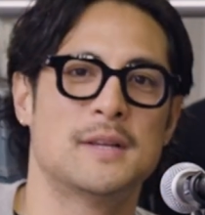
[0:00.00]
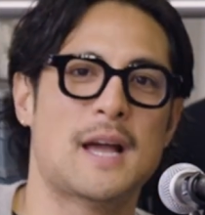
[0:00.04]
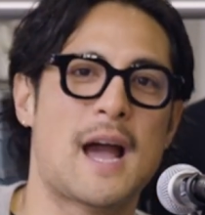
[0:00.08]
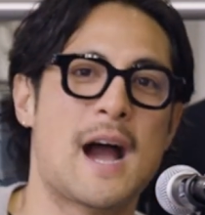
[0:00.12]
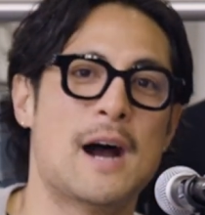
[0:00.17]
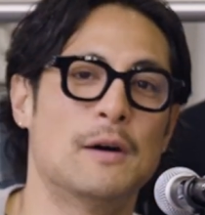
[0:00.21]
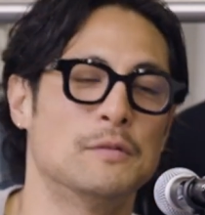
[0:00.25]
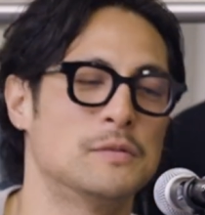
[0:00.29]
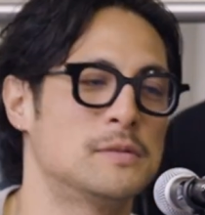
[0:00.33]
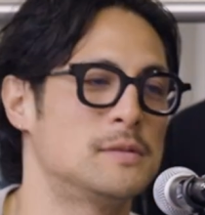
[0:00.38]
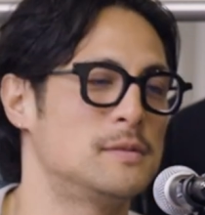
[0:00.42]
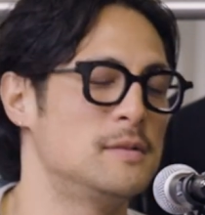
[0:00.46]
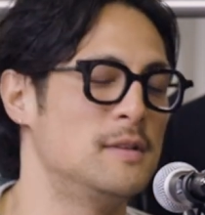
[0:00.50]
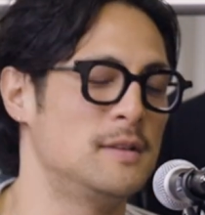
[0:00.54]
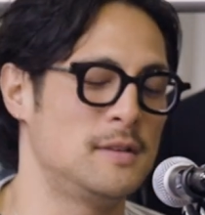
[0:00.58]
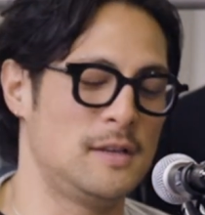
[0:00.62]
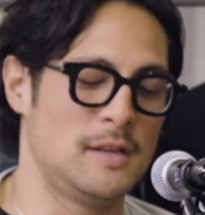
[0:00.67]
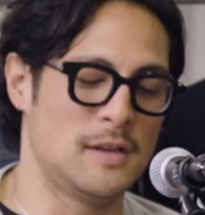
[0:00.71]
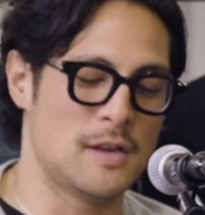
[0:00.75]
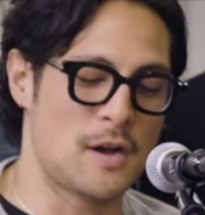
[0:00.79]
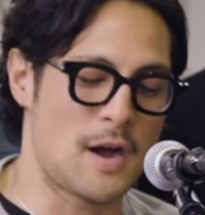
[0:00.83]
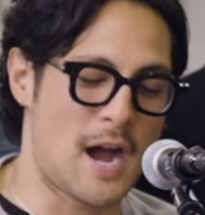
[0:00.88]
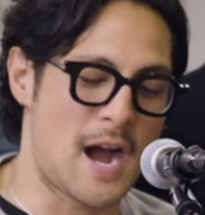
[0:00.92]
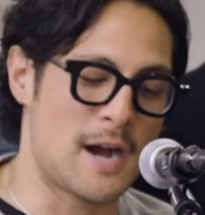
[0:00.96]

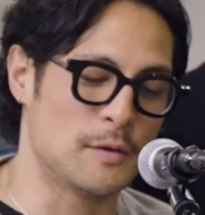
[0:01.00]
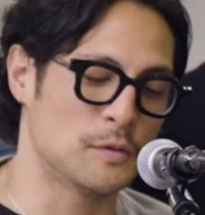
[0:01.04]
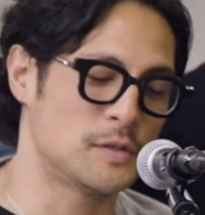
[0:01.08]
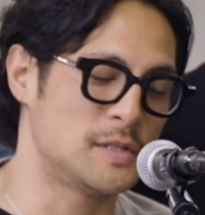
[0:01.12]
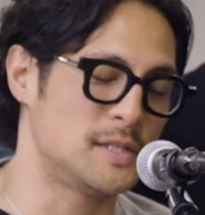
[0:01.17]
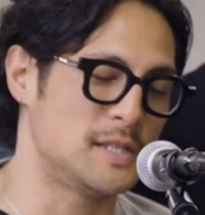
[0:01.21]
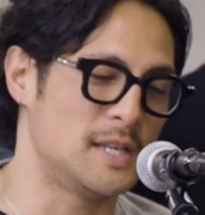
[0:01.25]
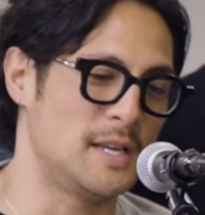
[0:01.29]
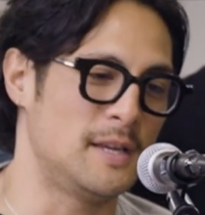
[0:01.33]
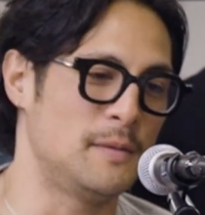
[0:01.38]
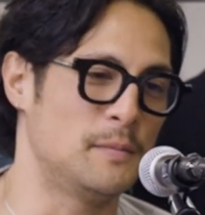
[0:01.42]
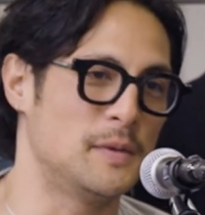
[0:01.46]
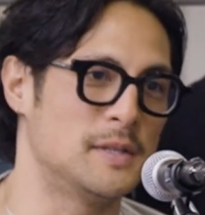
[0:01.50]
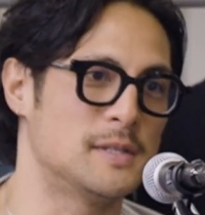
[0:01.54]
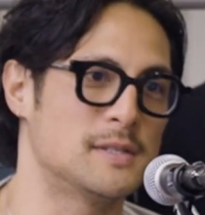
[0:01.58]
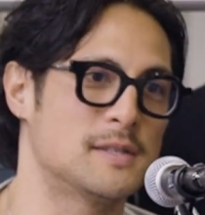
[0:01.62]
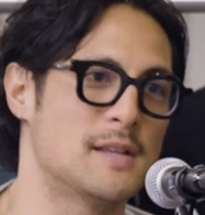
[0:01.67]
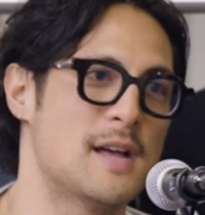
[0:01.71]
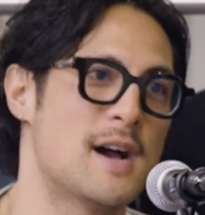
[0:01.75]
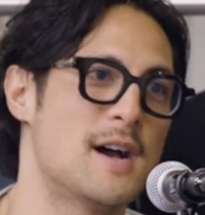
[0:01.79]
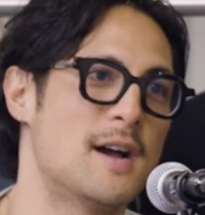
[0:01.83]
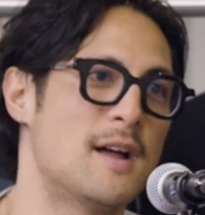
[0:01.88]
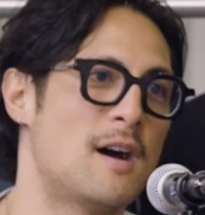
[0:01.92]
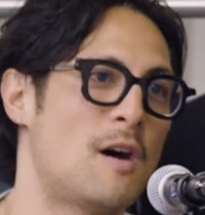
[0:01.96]
out seam. It's
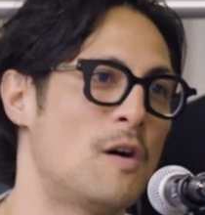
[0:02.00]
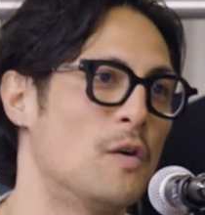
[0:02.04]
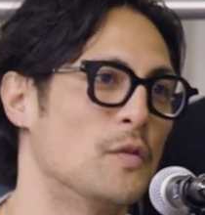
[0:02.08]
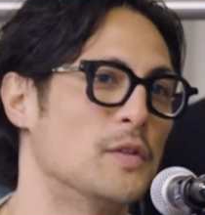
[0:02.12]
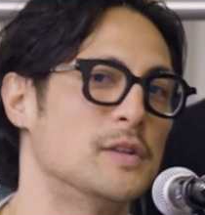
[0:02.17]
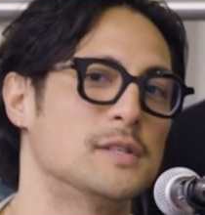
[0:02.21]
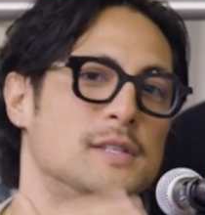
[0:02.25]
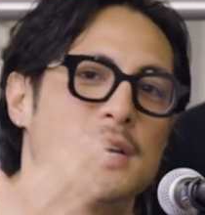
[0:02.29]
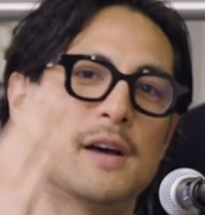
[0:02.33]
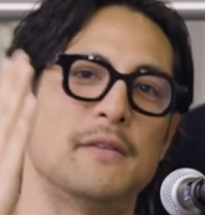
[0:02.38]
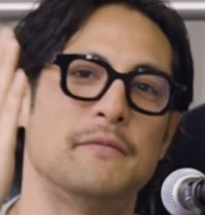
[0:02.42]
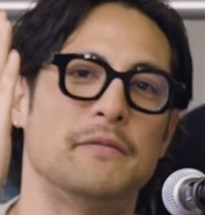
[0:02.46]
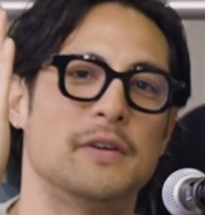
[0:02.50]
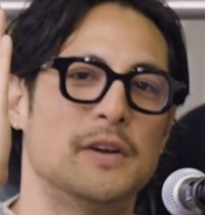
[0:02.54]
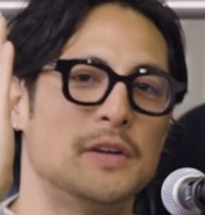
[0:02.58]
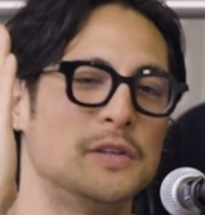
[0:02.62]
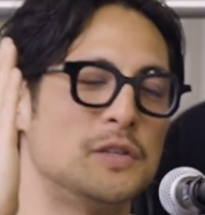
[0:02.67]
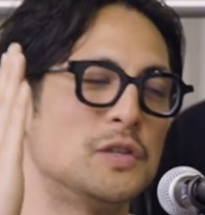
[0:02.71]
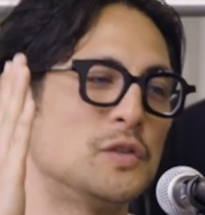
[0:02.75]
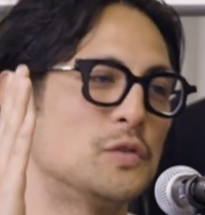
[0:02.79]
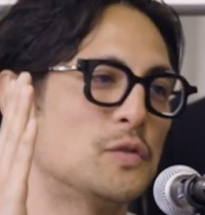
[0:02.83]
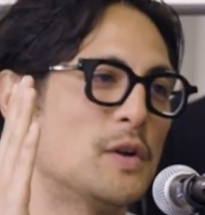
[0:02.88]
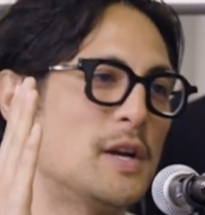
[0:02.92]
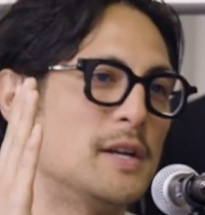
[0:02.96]
not all the time very
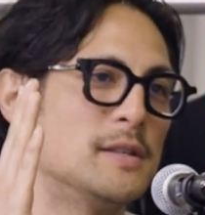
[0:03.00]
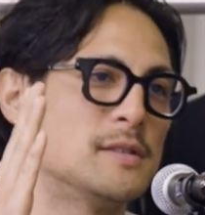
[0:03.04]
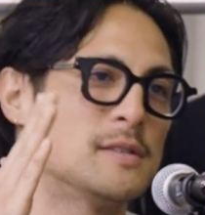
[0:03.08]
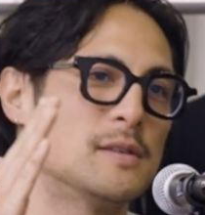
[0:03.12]
straight.